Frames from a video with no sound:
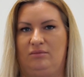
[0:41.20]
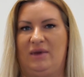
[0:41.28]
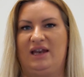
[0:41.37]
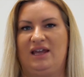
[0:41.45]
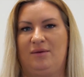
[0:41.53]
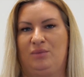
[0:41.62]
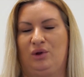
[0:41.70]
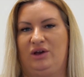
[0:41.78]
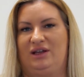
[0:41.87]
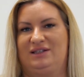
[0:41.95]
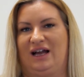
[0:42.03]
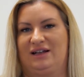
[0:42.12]
Many
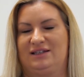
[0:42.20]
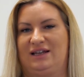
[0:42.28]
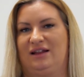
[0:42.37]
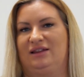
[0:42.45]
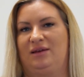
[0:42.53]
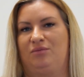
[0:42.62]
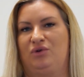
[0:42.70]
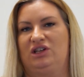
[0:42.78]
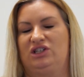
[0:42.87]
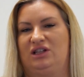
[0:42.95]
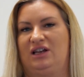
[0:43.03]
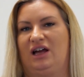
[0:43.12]
employers accidentally
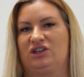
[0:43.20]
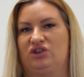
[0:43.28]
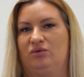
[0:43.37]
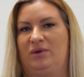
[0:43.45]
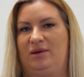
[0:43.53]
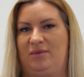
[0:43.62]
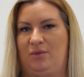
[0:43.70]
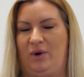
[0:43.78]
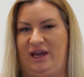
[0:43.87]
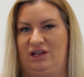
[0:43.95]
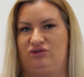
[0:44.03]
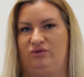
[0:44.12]
breach the national minimum
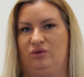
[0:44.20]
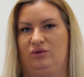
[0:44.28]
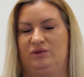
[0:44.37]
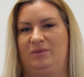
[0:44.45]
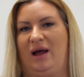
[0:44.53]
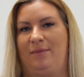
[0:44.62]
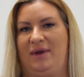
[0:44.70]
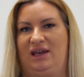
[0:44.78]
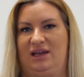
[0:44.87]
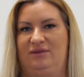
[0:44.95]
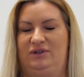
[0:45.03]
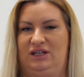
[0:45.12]
wage rules by
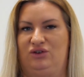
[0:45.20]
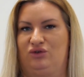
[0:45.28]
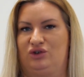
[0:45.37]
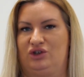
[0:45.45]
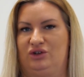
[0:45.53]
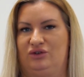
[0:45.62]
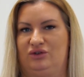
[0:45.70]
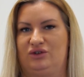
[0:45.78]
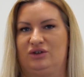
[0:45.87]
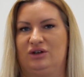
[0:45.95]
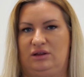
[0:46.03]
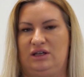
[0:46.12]
making
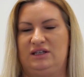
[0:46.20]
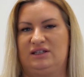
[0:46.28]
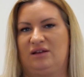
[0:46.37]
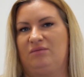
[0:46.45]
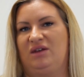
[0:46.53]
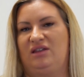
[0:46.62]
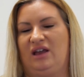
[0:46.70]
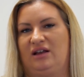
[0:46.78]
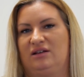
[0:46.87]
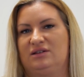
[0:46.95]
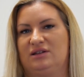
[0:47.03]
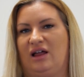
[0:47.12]
deductions. These can be
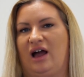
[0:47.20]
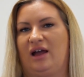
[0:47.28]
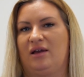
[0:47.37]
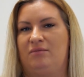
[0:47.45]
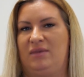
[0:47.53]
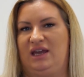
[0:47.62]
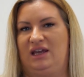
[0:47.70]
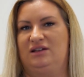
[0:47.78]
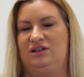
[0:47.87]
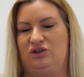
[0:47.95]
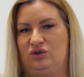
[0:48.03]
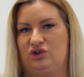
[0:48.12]
things like
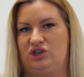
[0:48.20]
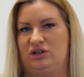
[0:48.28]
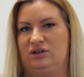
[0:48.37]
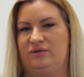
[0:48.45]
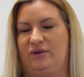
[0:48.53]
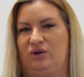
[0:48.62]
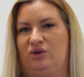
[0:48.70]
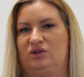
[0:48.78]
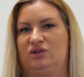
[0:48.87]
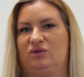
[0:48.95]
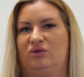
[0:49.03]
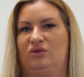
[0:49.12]
making deductions for
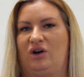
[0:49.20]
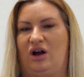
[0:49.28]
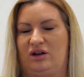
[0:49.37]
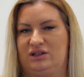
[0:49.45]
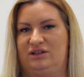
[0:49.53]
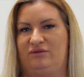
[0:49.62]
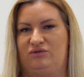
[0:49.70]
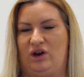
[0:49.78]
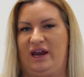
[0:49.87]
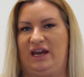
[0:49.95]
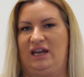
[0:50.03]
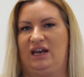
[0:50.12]
goods or costs of
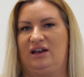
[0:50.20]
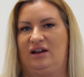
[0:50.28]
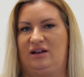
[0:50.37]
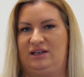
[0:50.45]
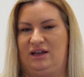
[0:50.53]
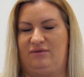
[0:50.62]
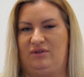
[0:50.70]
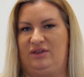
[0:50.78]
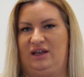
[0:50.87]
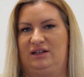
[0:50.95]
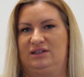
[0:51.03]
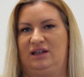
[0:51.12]
training and different
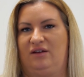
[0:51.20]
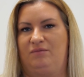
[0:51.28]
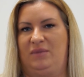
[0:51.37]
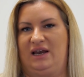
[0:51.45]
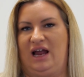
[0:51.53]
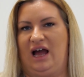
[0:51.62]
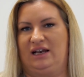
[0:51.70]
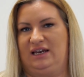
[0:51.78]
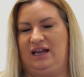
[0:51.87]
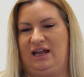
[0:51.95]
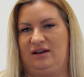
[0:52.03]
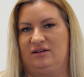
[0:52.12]
things that have been
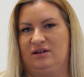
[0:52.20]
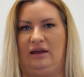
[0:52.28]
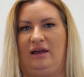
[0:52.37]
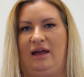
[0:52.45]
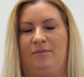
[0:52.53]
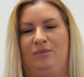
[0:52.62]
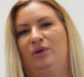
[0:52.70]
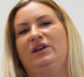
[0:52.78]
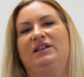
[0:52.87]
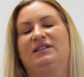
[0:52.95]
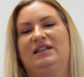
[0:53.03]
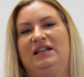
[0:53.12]
added in.
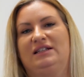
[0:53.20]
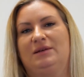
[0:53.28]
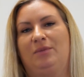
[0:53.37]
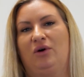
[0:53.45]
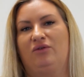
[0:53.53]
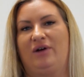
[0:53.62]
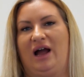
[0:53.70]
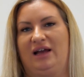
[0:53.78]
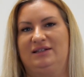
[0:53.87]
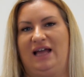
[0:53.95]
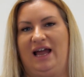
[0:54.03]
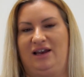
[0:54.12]
Employers need to put
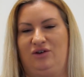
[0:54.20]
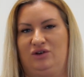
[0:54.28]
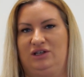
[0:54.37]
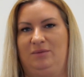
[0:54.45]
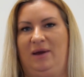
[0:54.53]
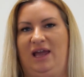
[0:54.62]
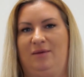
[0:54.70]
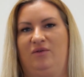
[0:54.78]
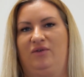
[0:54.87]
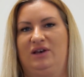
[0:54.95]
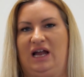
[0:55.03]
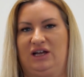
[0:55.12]
right any
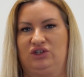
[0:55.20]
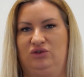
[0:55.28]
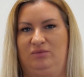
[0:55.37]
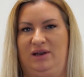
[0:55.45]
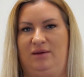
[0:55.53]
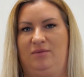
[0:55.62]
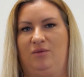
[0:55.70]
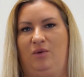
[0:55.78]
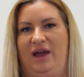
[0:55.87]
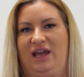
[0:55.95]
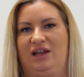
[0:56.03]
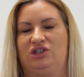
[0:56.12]
underpayment for national minimum
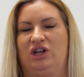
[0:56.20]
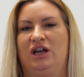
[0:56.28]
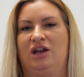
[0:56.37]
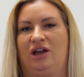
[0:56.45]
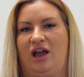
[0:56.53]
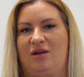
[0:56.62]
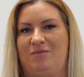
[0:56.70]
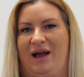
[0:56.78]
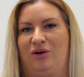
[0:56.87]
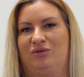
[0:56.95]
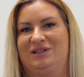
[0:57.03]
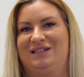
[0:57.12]
wage going
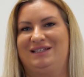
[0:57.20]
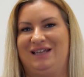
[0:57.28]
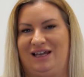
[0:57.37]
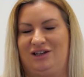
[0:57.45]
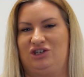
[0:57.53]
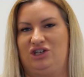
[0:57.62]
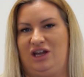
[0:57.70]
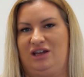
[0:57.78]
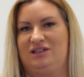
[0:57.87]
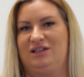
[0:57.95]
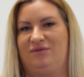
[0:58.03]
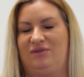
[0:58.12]
back up to 6
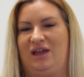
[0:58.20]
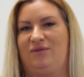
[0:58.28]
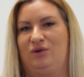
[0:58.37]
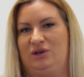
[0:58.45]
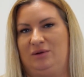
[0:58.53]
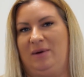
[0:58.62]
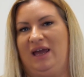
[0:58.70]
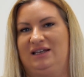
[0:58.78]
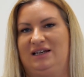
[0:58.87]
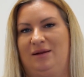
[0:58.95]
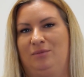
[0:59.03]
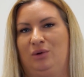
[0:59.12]
years if they've
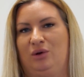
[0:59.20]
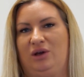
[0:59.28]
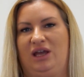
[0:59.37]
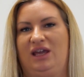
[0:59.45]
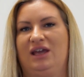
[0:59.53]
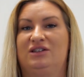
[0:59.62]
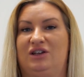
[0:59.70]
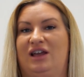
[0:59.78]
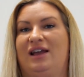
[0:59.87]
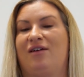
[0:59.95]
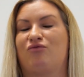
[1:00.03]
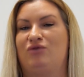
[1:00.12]
underpaid an employee, so it
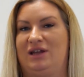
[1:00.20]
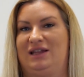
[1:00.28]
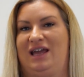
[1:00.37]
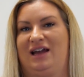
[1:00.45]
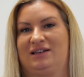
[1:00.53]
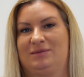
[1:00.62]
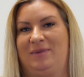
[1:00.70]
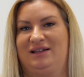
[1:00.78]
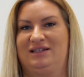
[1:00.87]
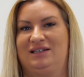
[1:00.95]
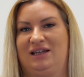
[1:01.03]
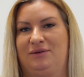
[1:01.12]
can get really
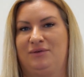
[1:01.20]
expensive.